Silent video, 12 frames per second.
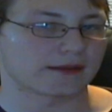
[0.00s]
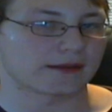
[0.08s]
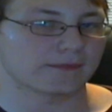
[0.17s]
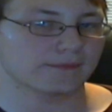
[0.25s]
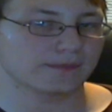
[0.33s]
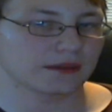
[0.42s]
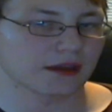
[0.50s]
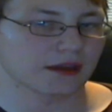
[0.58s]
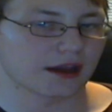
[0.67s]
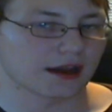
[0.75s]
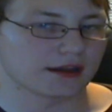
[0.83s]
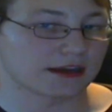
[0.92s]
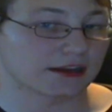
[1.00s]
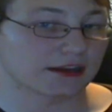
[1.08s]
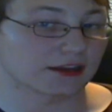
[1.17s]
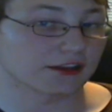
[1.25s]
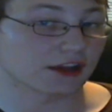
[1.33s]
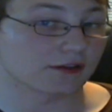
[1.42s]
be used for mana,
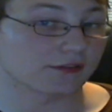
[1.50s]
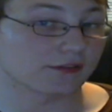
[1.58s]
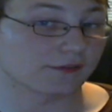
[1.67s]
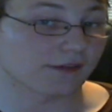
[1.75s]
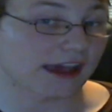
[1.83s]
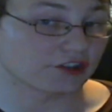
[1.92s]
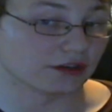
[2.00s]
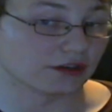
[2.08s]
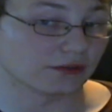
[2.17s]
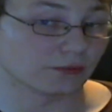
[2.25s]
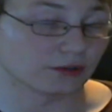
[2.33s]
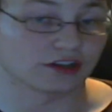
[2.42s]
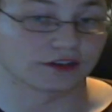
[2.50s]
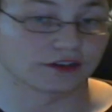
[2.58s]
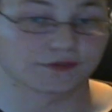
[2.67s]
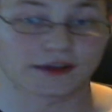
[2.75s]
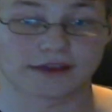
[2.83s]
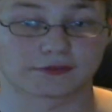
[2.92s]
depending on the color of the faction,
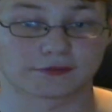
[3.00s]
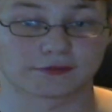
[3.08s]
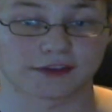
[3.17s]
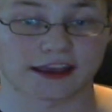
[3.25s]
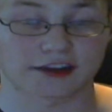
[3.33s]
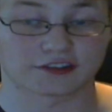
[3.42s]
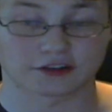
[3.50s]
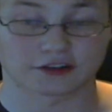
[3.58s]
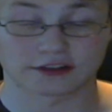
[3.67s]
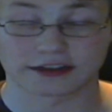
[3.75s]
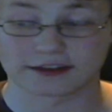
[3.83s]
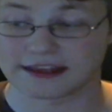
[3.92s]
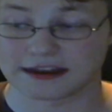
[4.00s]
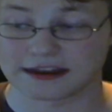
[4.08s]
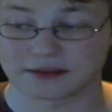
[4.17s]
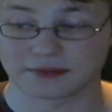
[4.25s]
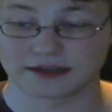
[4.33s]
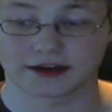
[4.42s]
which there's 5 different factions, and I'll get
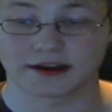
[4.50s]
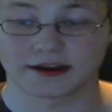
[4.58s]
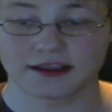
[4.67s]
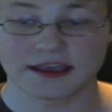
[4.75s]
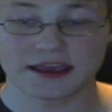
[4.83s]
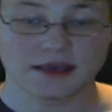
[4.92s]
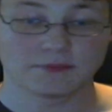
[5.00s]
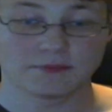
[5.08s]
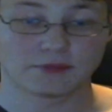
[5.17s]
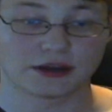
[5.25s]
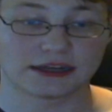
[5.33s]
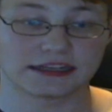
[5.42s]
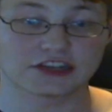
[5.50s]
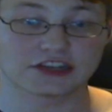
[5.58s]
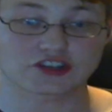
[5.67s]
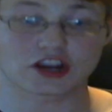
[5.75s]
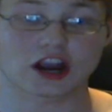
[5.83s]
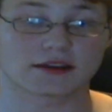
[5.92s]
into that in a minute here. But
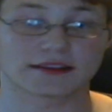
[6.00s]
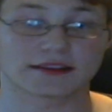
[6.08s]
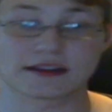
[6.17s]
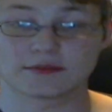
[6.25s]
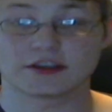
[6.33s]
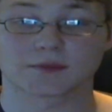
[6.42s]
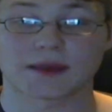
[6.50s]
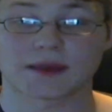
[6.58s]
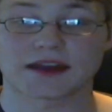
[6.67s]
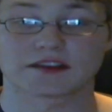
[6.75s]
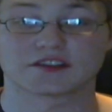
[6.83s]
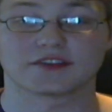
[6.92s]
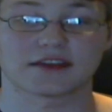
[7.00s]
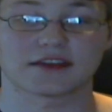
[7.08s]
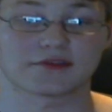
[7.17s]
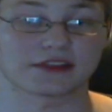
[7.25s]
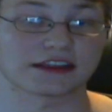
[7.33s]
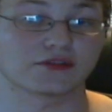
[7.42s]
each card can be used for mana, so
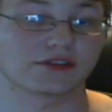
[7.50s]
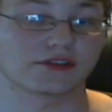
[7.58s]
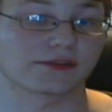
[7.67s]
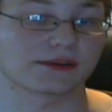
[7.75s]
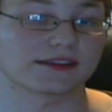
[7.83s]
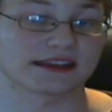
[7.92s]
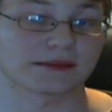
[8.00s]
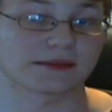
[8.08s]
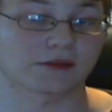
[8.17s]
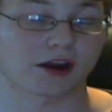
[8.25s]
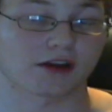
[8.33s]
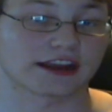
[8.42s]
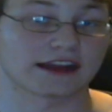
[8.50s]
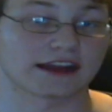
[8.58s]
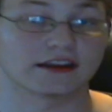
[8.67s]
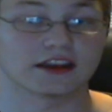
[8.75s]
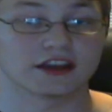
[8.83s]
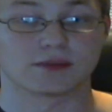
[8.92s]
if you have like 2 or 3 of the same card in
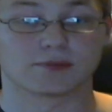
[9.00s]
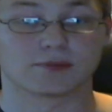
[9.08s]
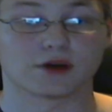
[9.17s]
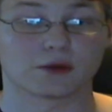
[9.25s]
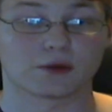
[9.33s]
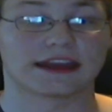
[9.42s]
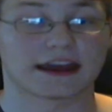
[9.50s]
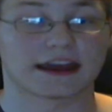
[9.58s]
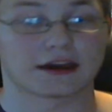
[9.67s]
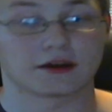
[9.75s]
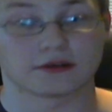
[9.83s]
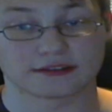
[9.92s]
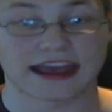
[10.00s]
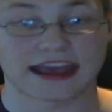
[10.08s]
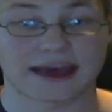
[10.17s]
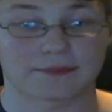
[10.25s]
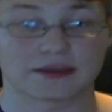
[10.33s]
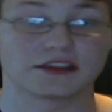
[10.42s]
your hand, you can put one down,
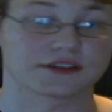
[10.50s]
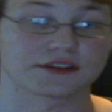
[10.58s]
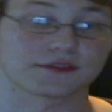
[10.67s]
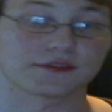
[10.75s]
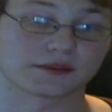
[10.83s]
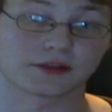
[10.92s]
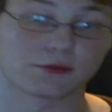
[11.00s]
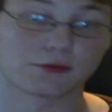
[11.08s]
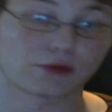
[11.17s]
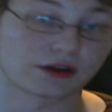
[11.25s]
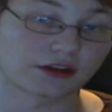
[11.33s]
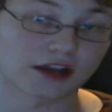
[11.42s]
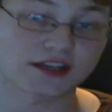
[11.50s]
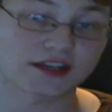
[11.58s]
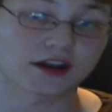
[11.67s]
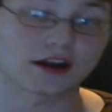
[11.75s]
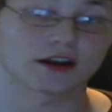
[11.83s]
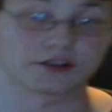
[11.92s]
tap it, use it to play
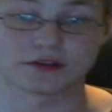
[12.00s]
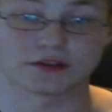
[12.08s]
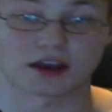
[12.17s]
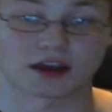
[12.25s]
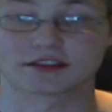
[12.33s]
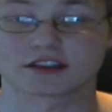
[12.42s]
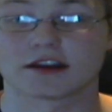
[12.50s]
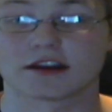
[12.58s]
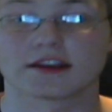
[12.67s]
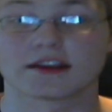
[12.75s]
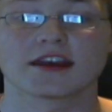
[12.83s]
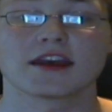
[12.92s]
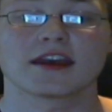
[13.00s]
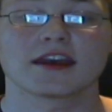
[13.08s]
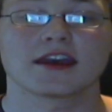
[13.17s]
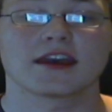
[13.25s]
1-cost card or 2-cost card.